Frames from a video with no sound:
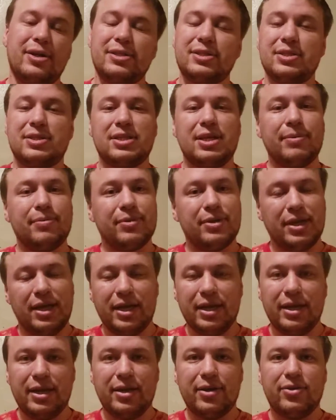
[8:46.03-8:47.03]
It's the same with
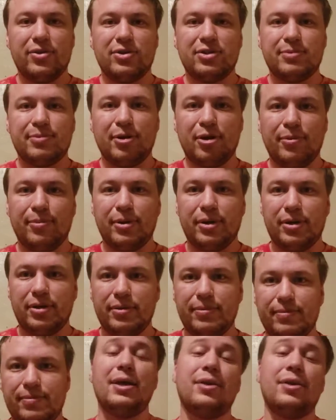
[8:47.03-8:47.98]
any other spell ball.